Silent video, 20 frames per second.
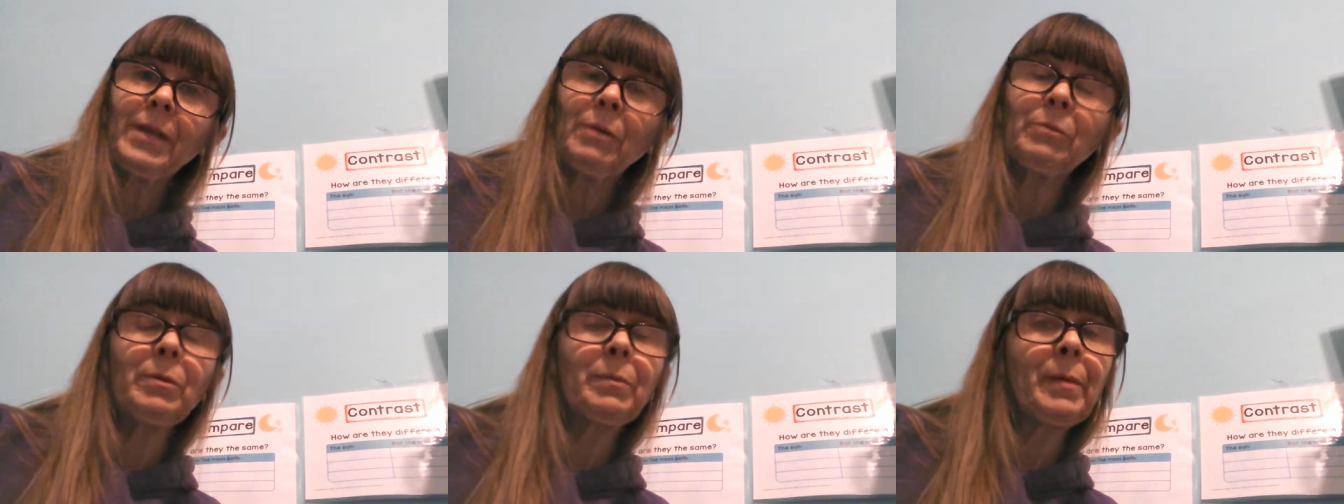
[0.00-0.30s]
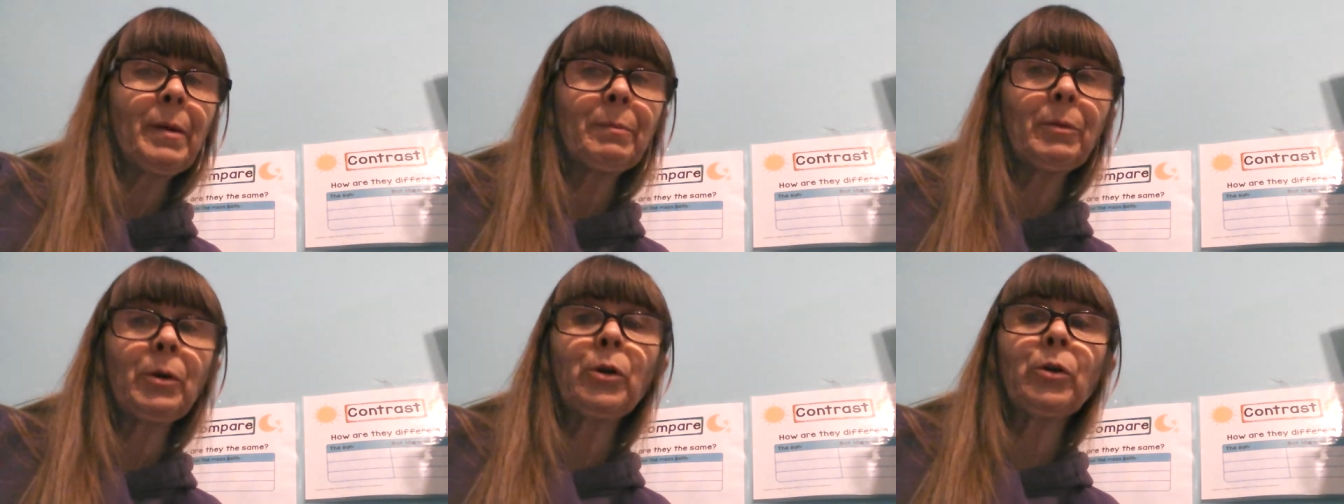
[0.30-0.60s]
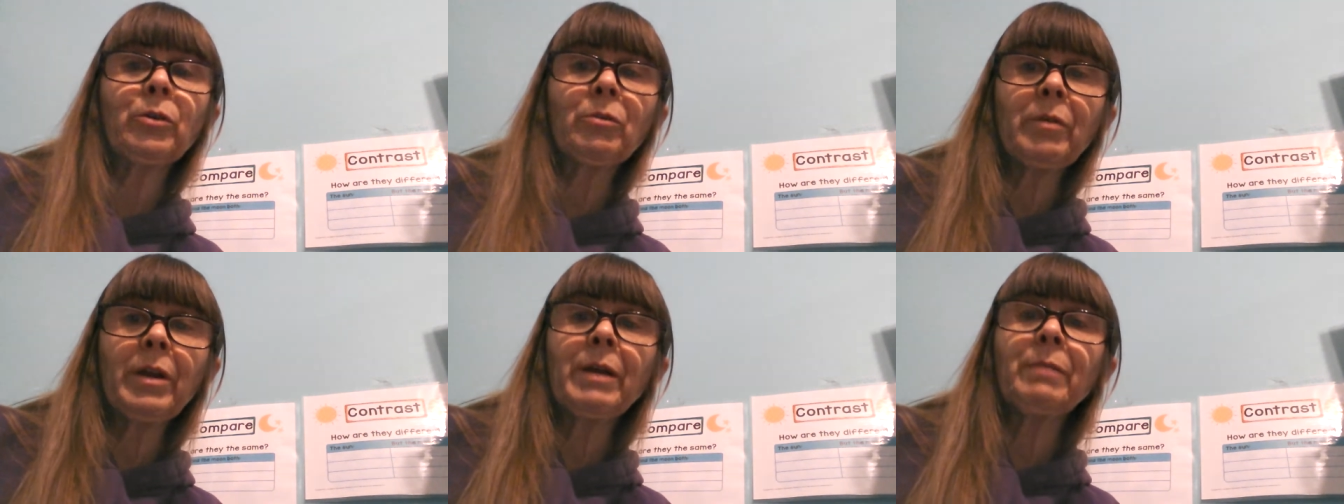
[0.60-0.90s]
Remember,
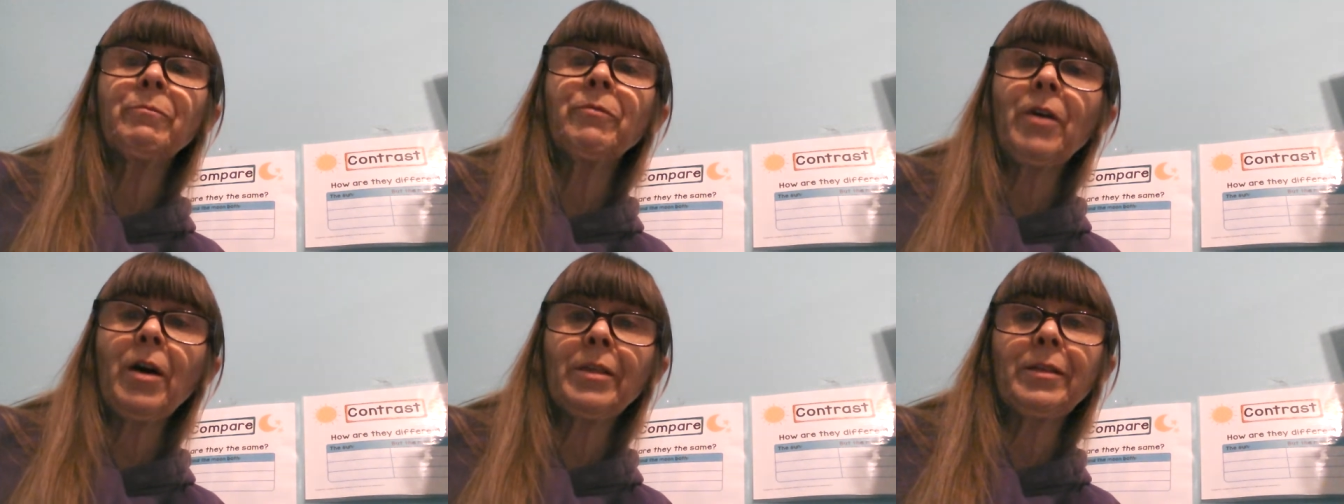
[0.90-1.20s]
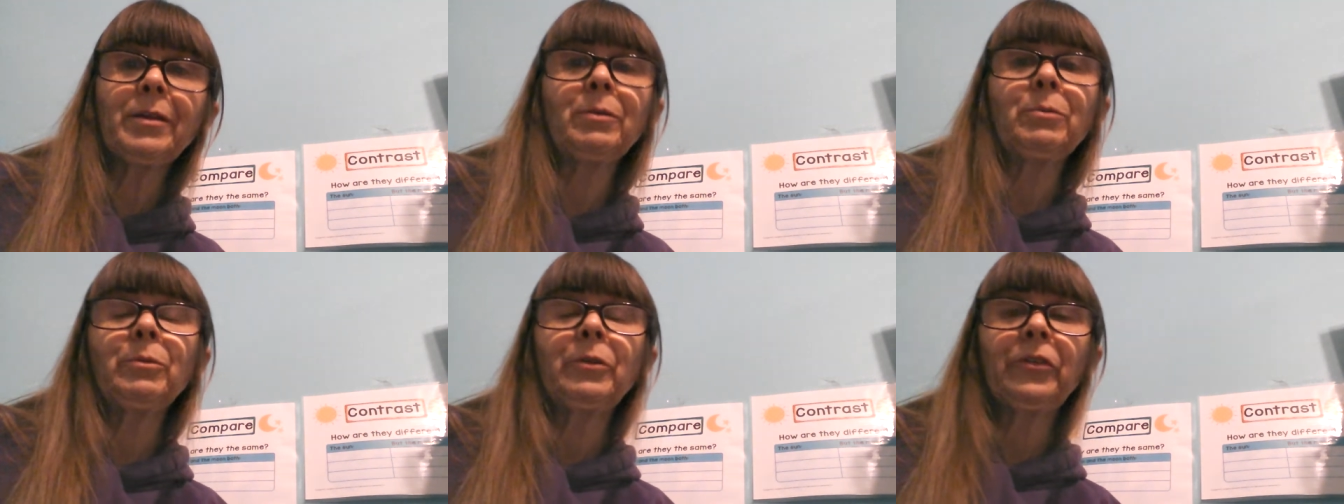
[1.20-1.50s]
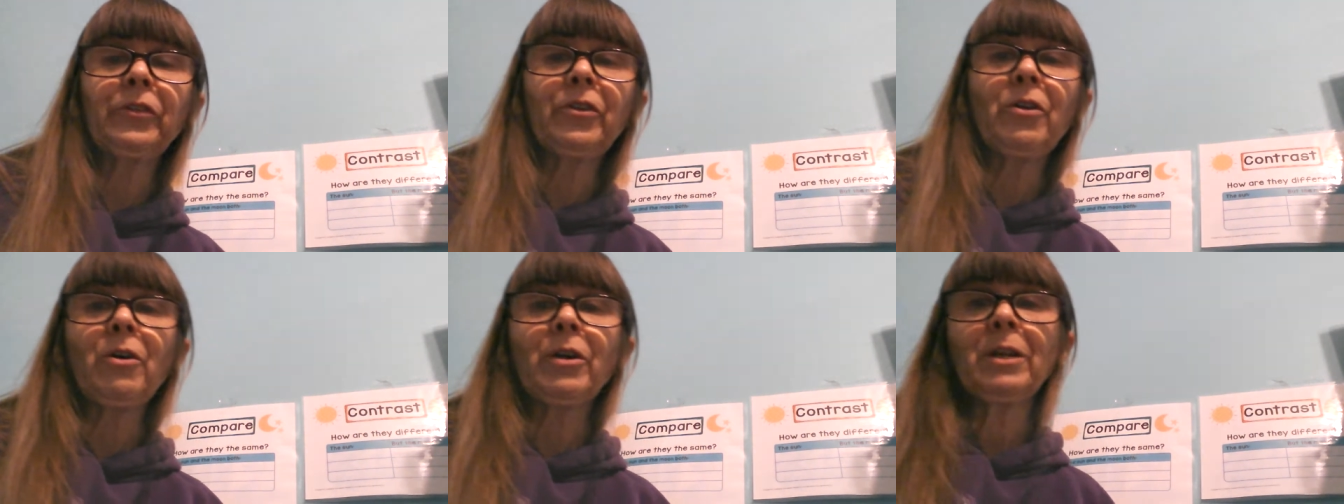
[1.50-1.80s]
her grandfather
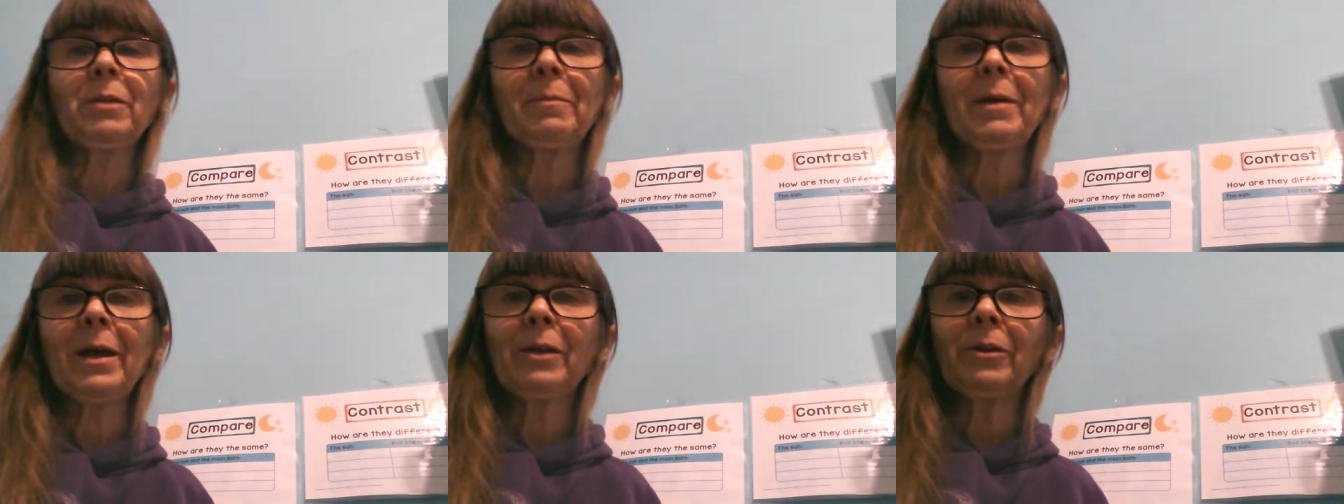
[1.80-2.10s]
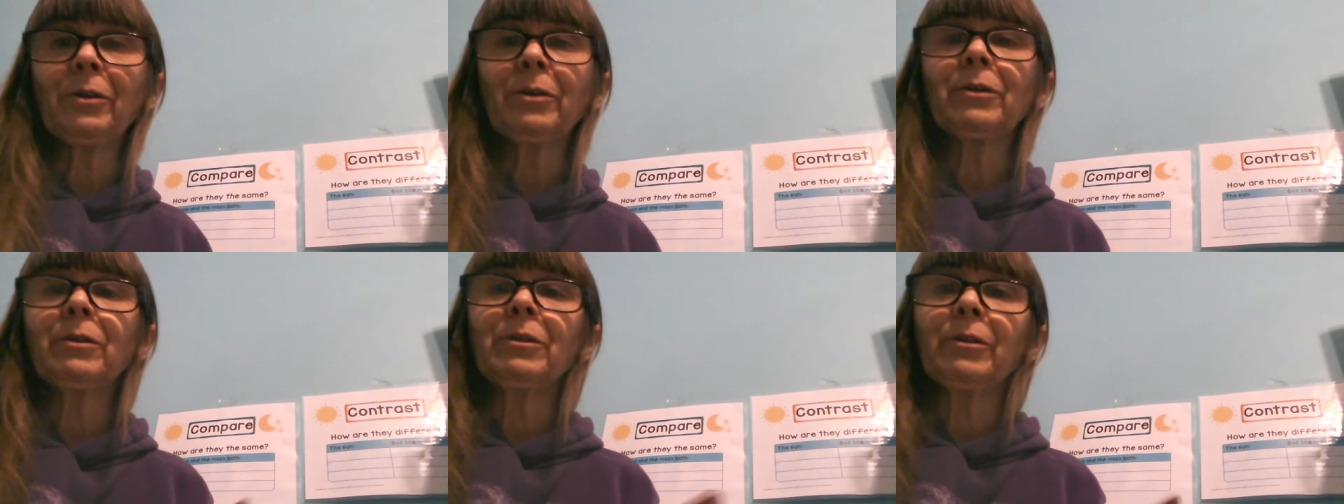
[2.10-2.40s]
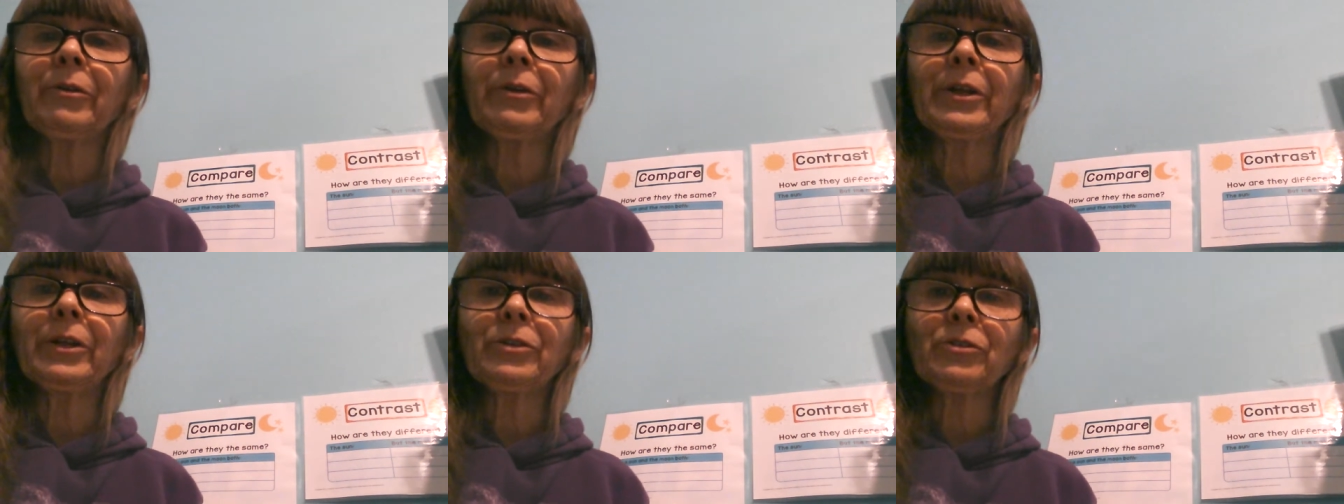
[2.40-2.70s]
was talking about her
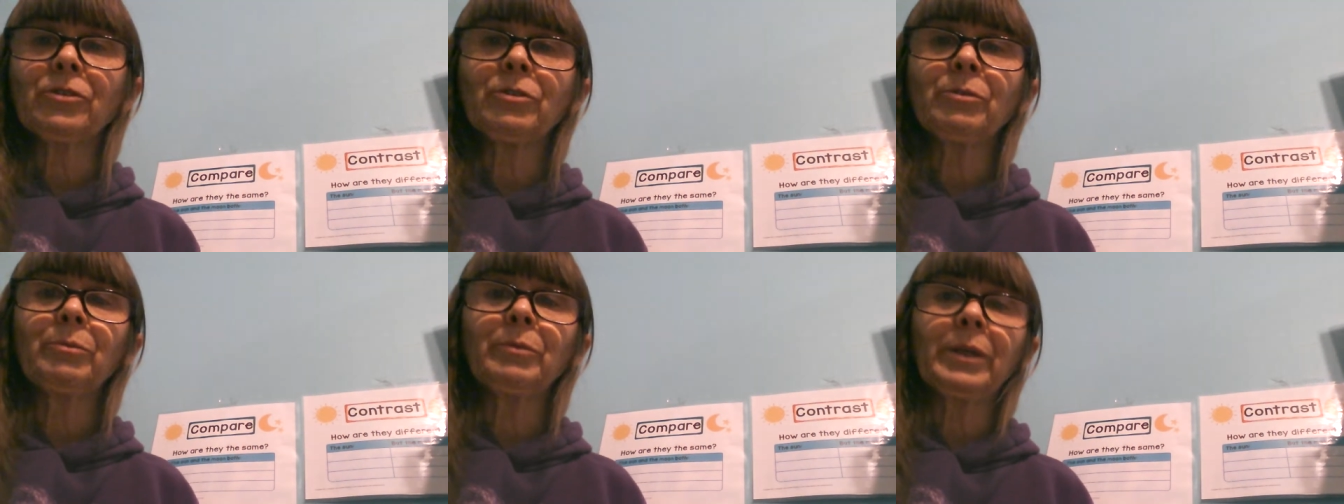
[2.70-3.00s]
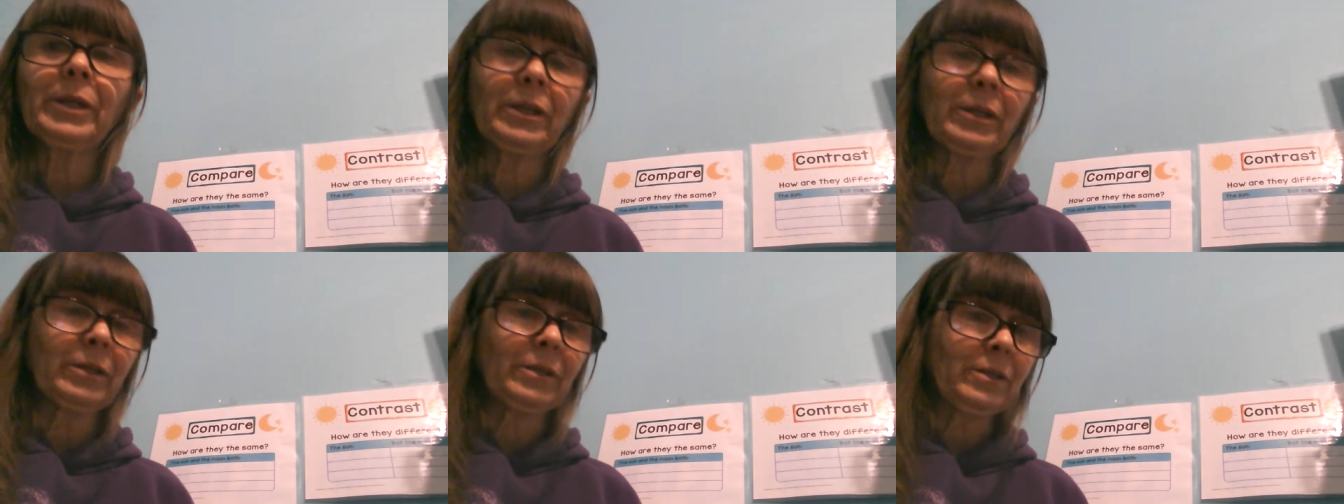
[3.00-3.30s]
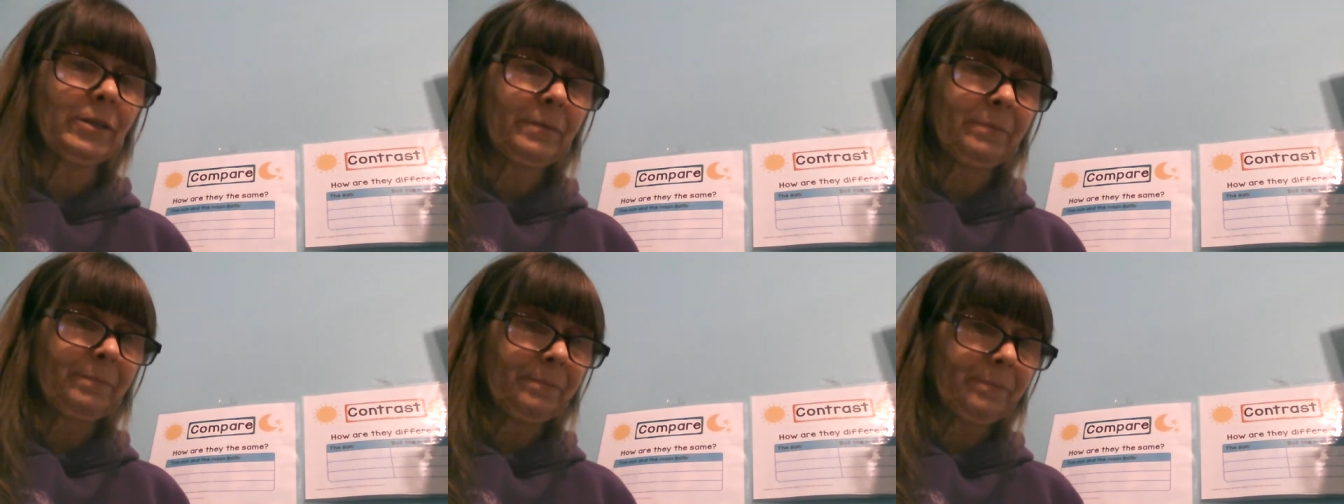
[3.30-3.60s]
learning to read.